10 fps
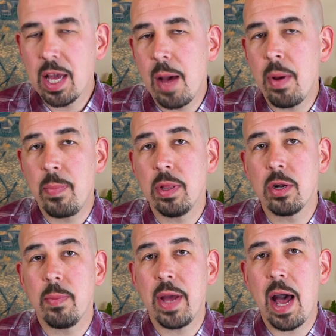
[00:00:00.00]
come up a
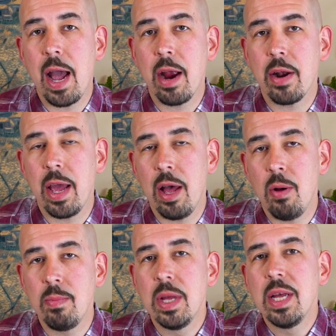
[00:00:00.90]
little bit higher to
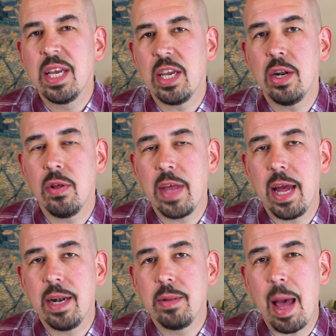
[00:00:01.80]
help, you know,
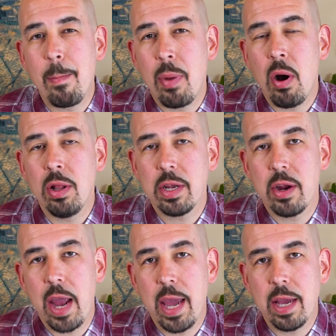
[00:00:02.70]
that ball of your